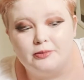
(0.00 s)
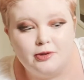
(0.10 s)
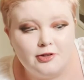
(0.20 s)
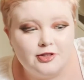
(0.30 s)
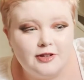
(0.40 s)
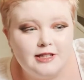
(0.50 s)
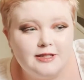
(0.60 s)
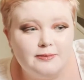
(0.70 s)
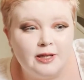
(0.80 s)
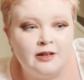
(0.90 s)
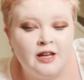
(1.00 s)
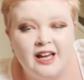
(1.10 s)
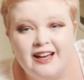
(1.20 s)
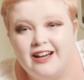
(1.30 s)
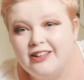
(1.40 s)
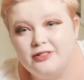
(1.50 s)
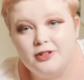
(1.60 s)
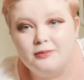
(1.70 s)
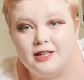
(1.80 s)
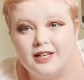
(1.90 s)
portraits, but I thought
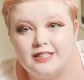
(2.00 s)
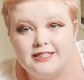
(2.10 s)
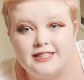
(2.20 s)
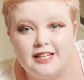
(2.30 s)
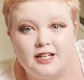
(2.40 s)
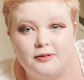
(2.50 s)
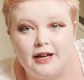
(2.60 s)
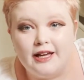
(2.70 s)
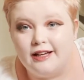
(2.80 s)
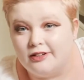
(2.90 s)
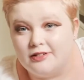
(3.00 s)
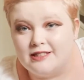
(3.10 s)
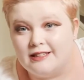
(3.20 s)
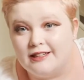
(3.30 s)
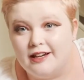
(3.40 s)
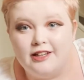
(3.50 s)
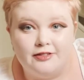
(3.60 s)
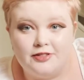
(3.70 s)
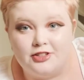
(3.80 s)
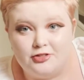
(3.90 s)
you might like to see anyway, and honestly I love
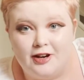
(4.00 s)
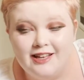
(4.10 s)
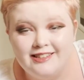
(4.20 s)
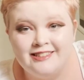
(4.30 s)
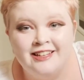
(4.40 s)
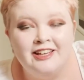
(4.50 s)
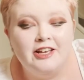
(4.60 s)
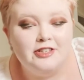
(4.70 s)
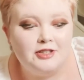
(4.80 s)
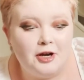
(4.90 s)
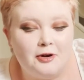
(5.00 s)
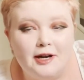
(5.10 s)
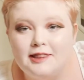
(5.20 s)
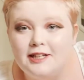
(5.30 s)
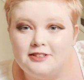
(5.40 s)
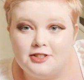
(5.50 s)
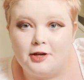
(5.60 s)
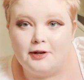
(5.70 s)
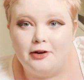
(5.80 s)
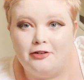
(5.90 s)
this dress, so I'd like to
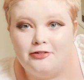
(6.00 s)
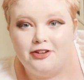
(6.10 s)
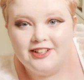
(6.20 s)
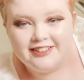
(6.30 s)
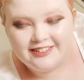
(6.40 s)
show it off.